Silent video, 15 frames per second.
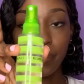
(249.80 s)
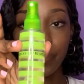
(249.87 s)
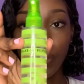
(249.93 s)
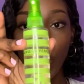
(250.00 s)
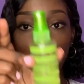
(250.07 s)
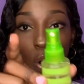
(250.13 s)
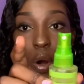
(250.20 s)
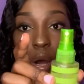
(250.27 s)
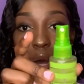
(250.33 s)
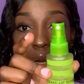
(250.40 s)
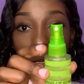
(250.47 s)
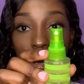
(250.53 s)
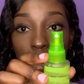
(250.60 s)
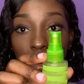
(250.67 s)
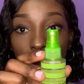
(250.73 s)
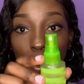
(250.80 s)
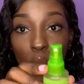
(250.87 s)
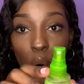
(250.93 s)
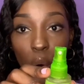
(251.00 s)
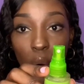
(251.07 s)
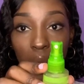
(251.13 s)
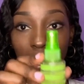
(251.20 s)
coconut
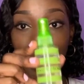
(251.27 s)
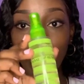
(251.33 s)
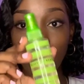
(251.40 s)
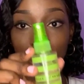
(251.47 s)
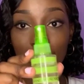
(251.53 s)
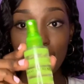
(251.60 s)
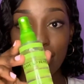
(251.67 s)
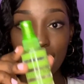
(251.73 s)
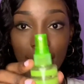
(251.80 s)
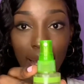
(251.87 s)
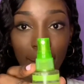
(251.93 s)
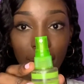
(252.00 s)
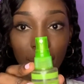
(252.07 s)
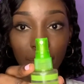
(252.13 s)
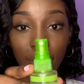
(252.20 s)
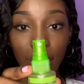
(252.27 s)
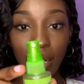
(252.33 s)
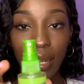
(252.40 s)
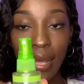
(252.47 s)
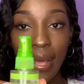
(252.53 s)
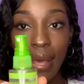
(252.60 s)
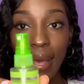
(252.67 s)
oil inside of it,